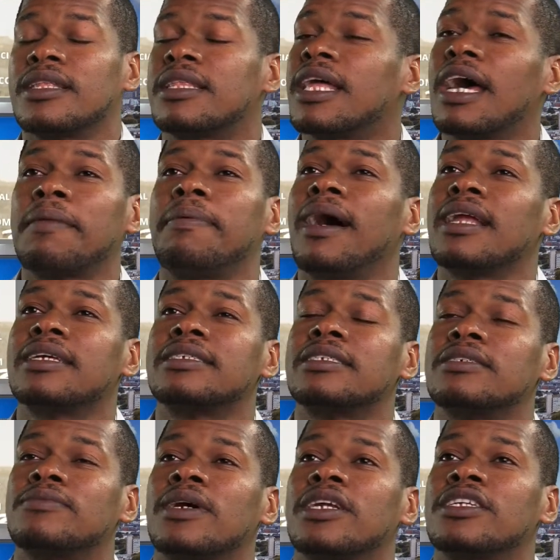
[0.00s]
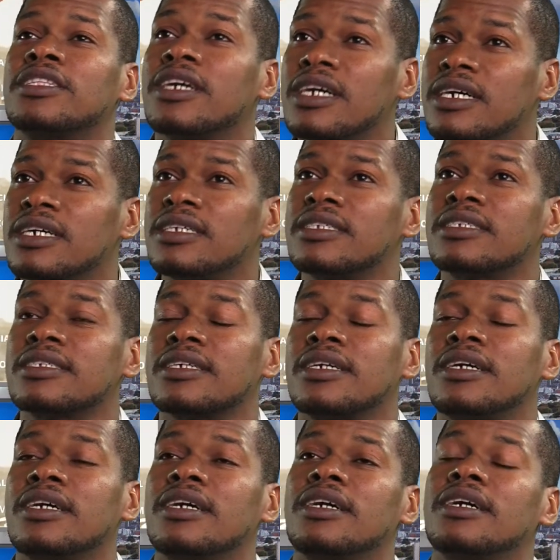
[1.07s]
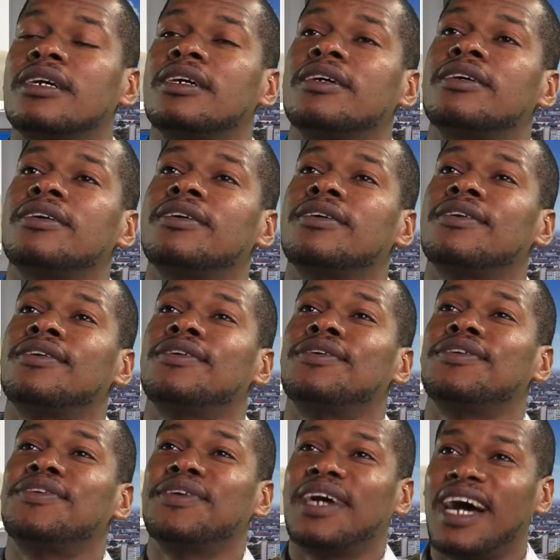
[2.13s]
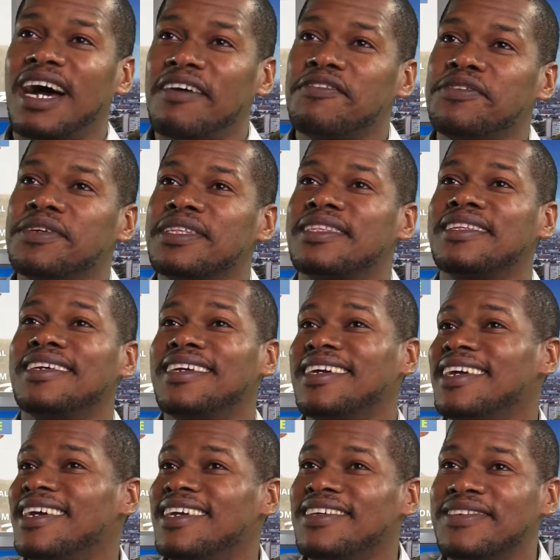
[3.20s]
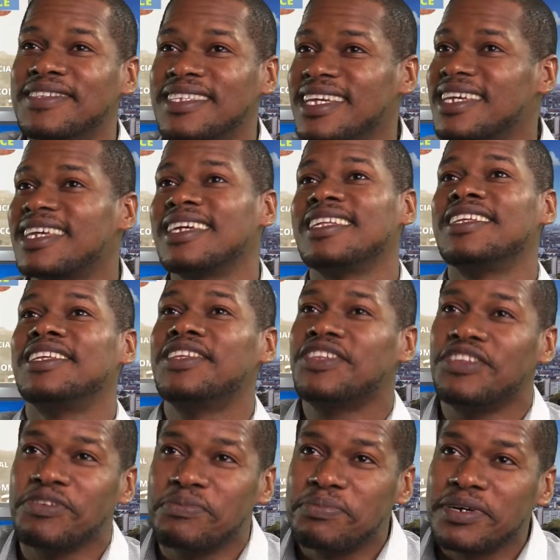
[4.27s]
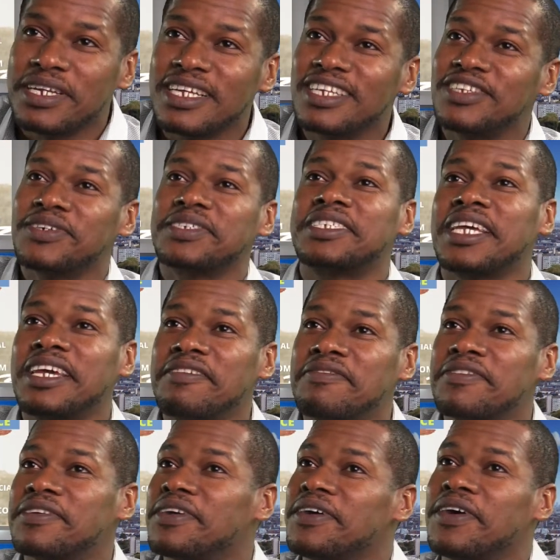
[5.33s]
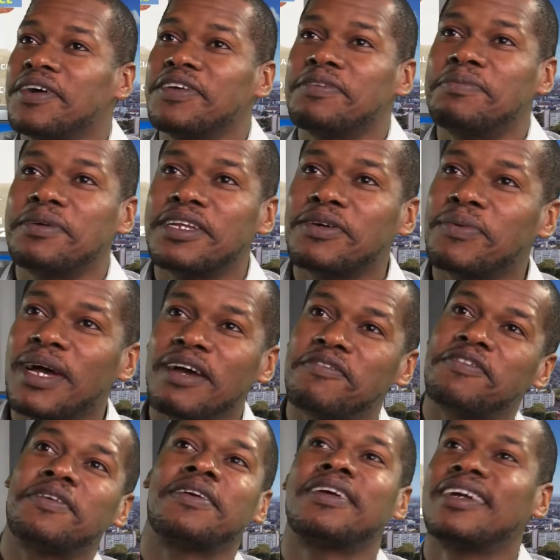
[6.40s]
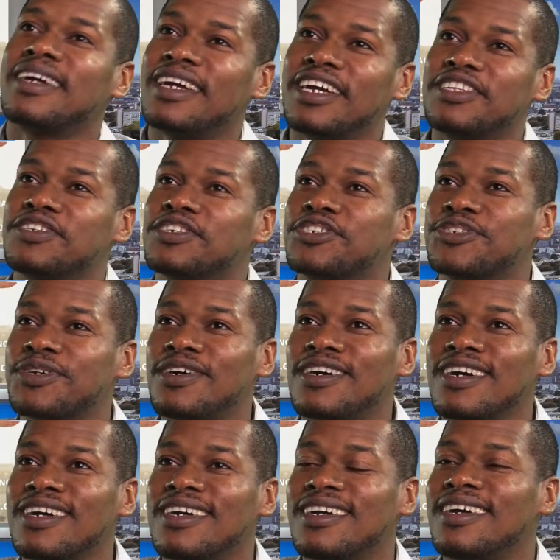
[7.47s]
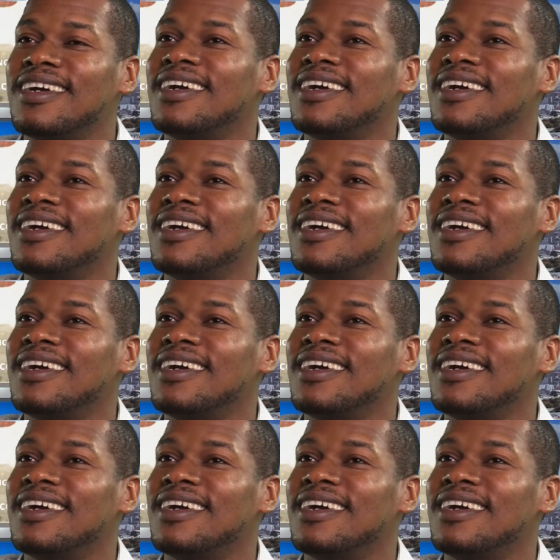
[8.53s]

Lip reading: That policy, what it does, you have it, you take it, you put it in your safe, or you put it wherever in your drawer,